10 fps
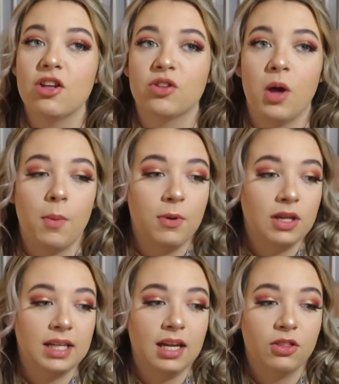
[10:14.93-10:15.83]
So I'll
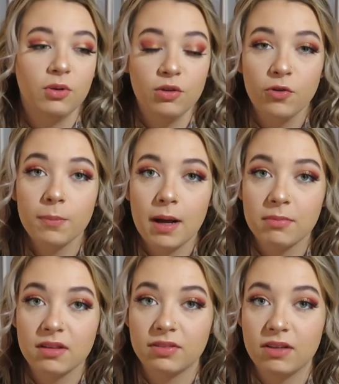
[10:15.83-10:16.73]
put like 3 or 4
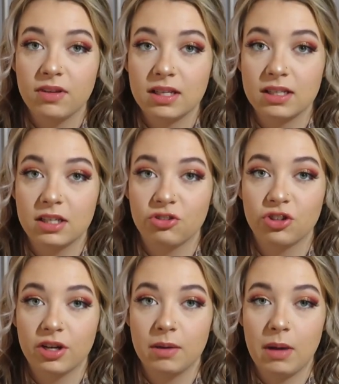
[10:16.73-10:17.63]
pumps of leave-in
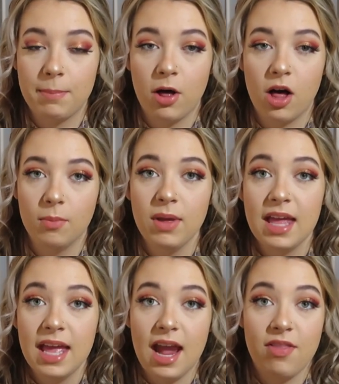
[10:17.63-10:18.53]
conditioner in my palm
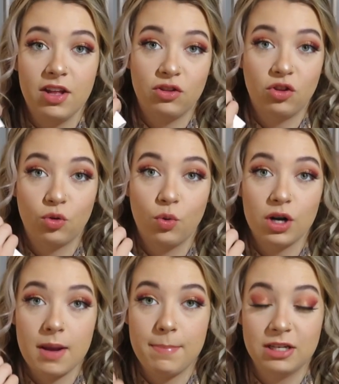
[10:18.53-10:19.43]
and then
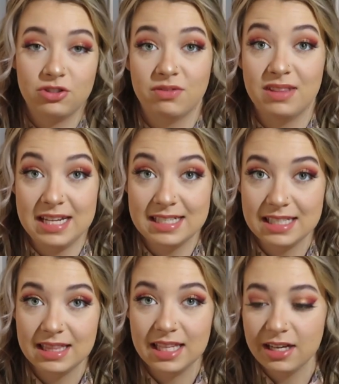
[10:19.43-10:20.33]
squirt a bunch of these
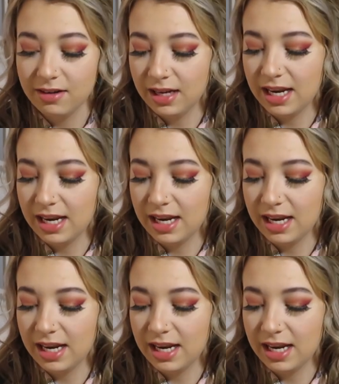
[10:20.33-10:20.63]
in there.